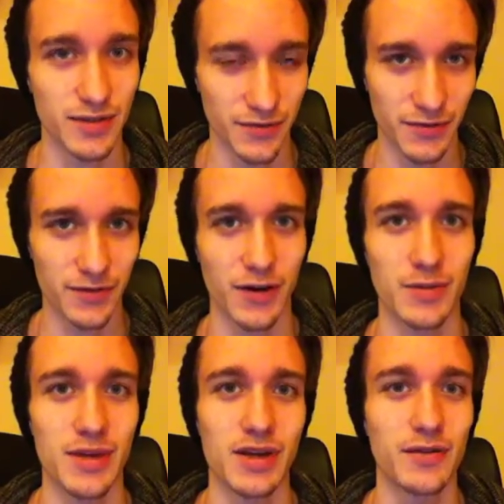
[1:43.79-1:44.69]
if you're
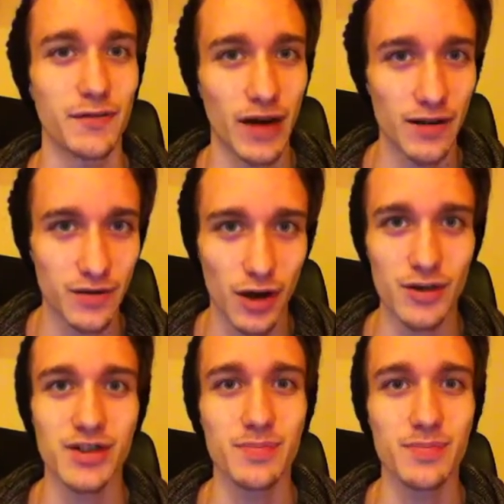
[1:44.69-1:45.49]
following me here, $5 a